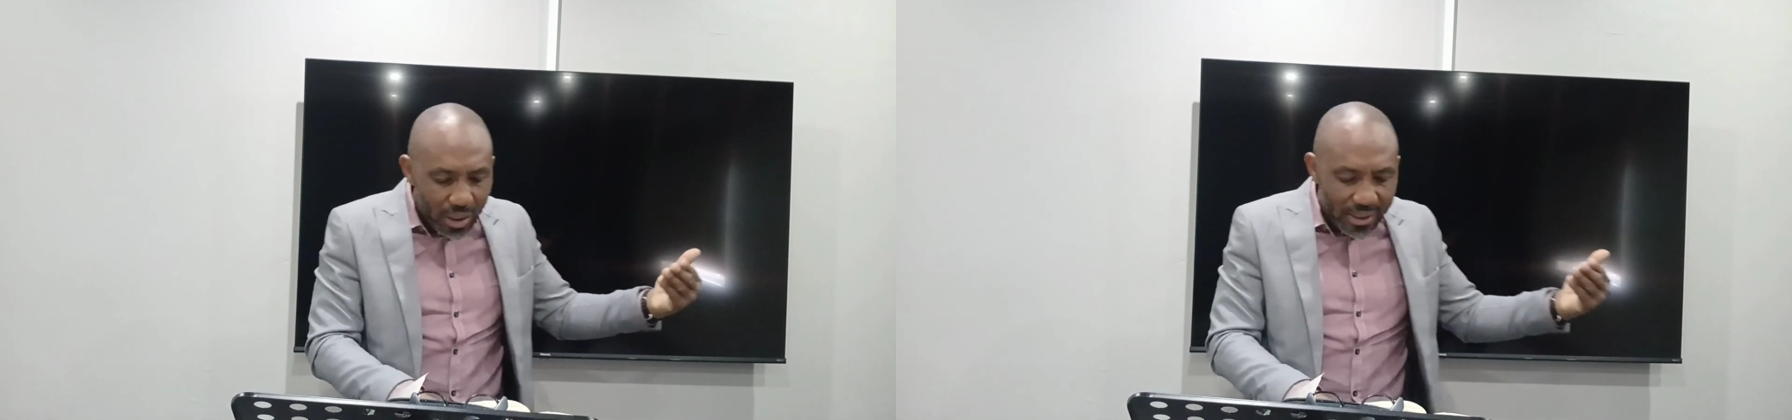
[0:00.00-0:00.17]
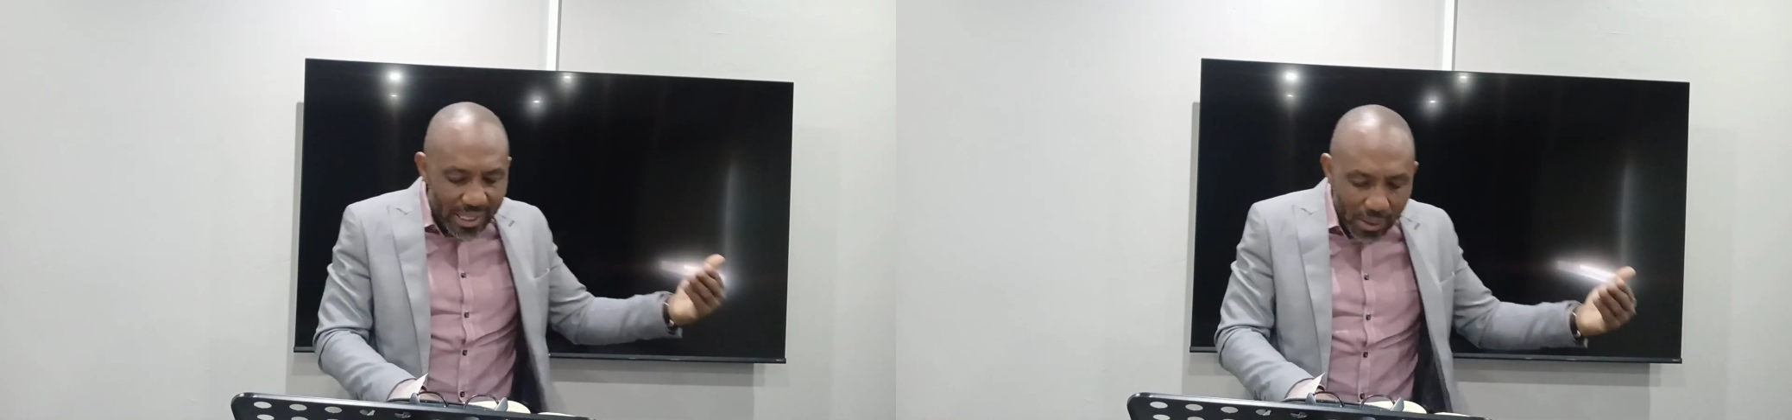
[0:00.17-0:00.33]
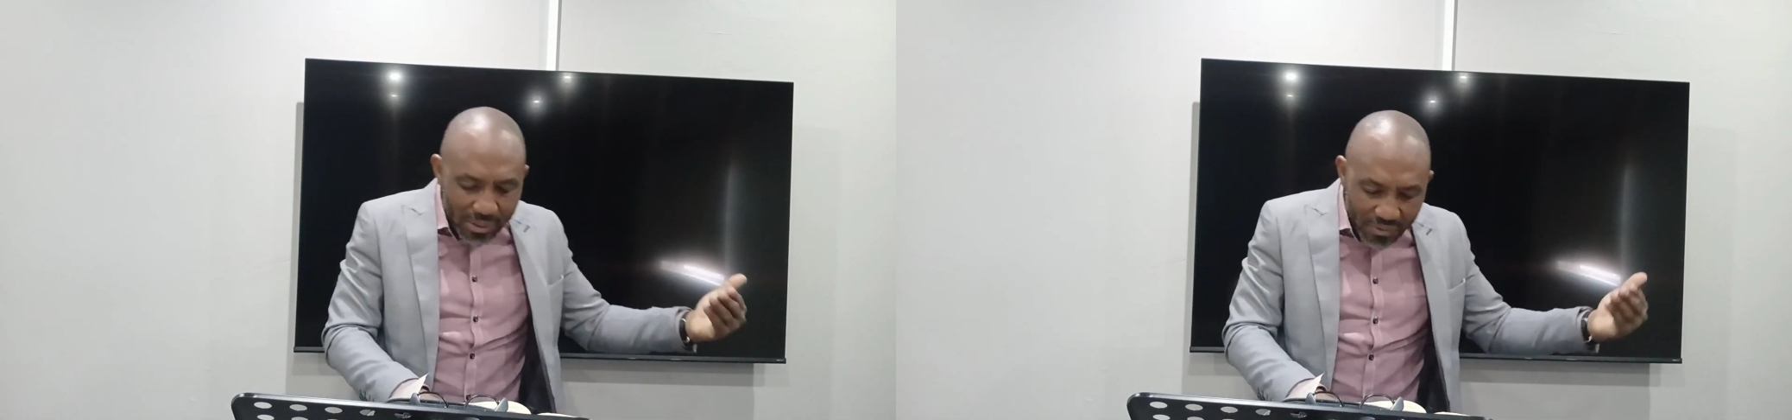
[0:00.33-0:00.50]
the
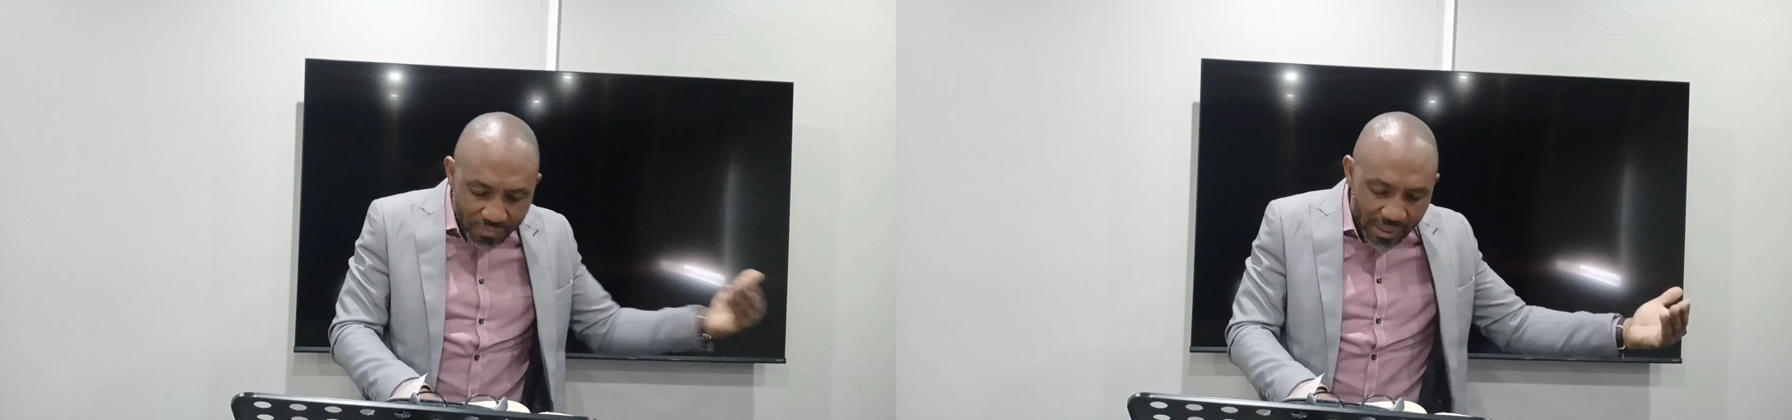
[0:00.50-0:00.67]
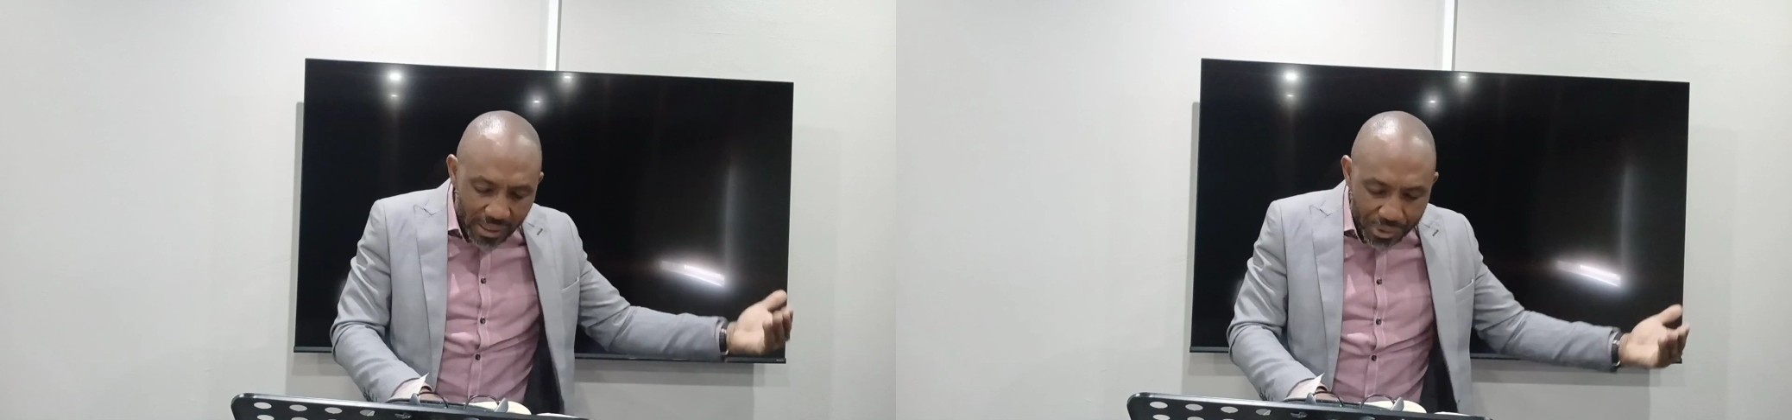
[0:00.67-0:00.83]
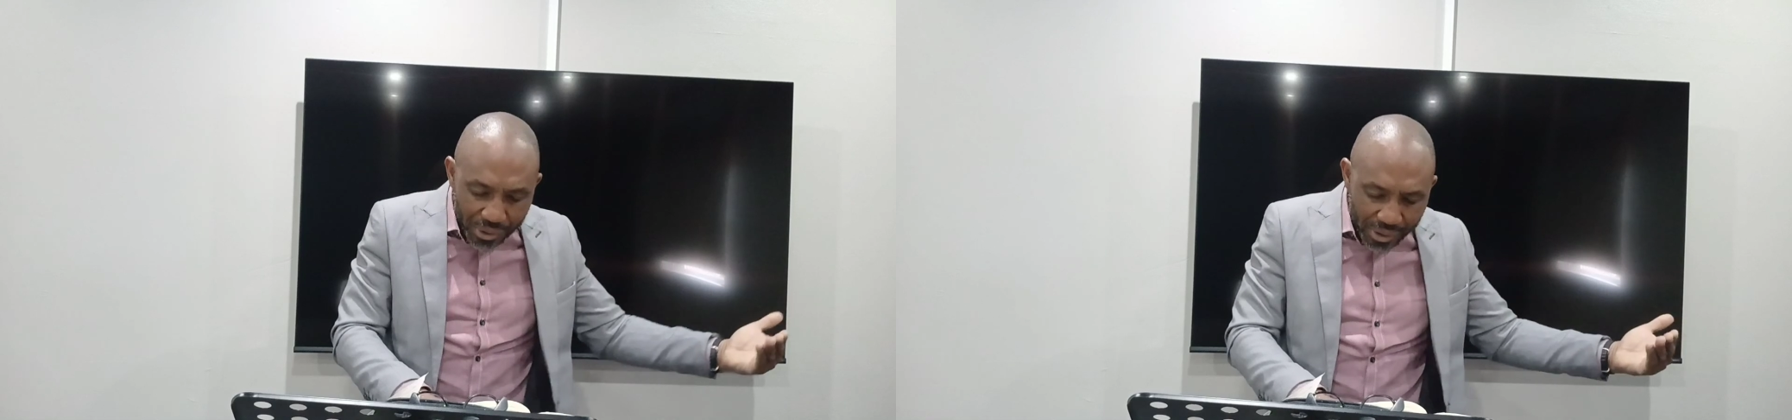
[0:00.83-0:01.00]
towns and
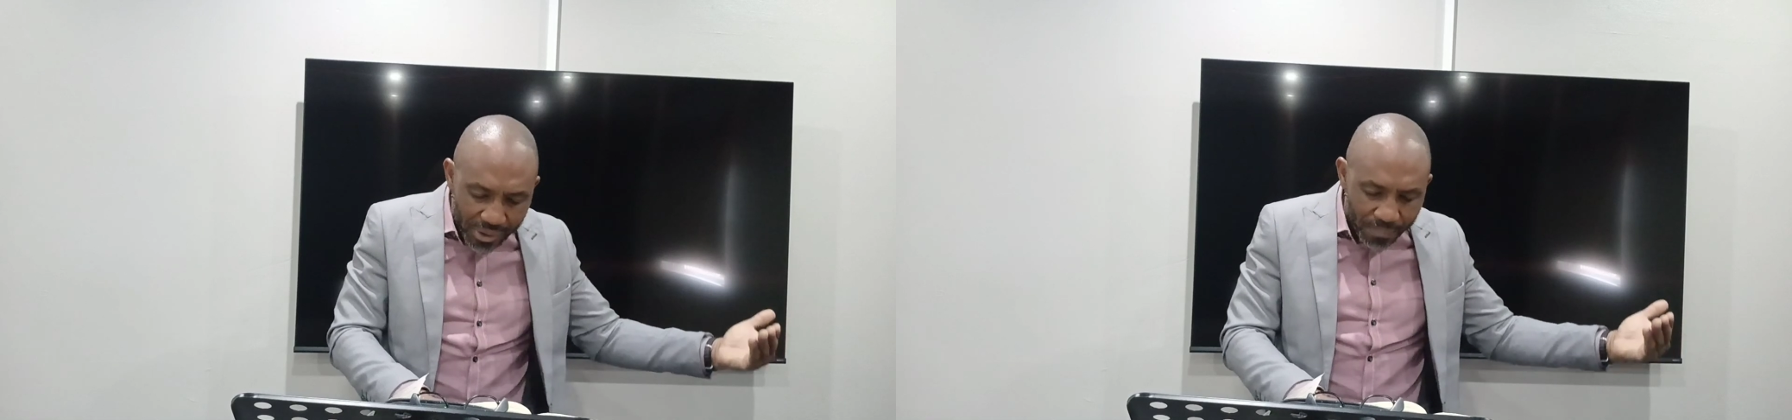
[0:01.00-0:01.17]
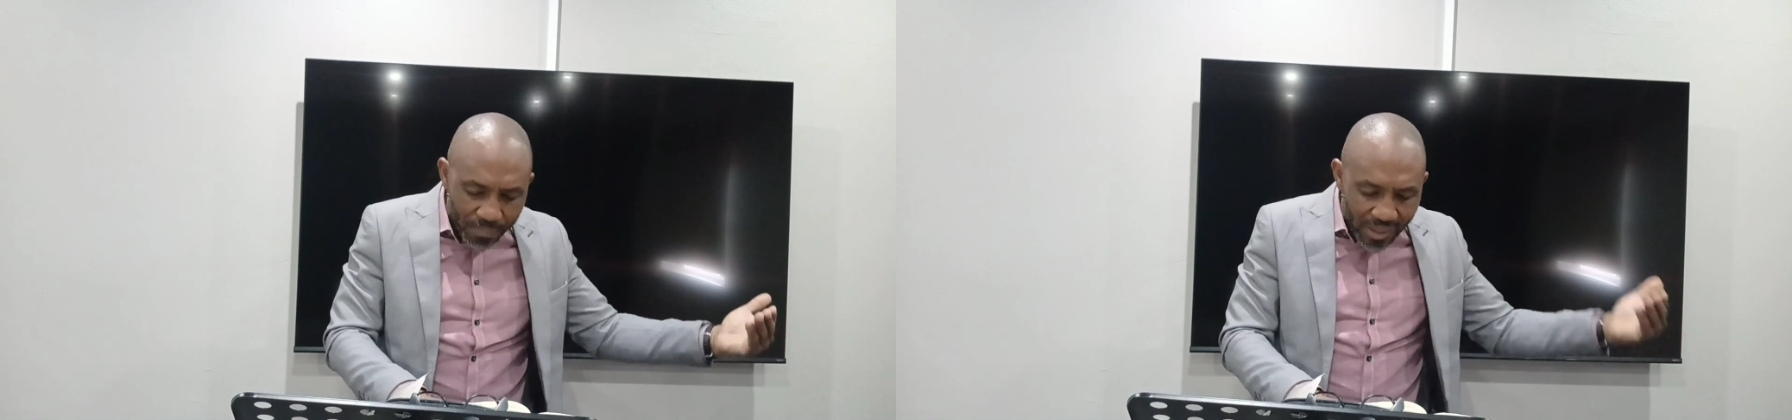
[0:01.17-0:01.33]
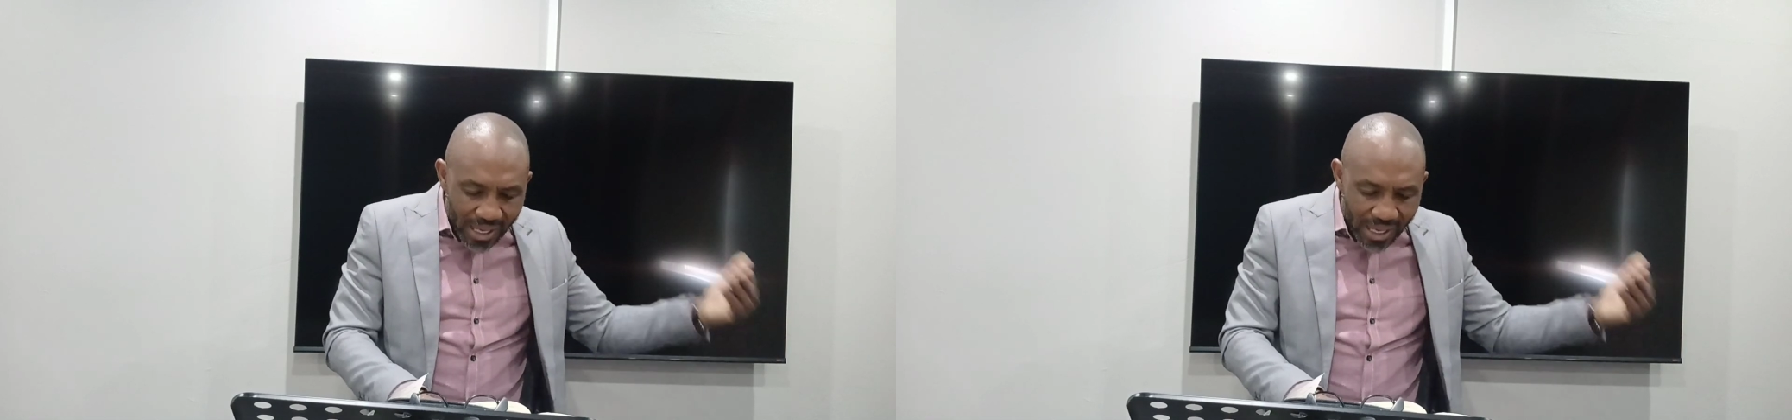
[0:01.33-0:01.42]
villages,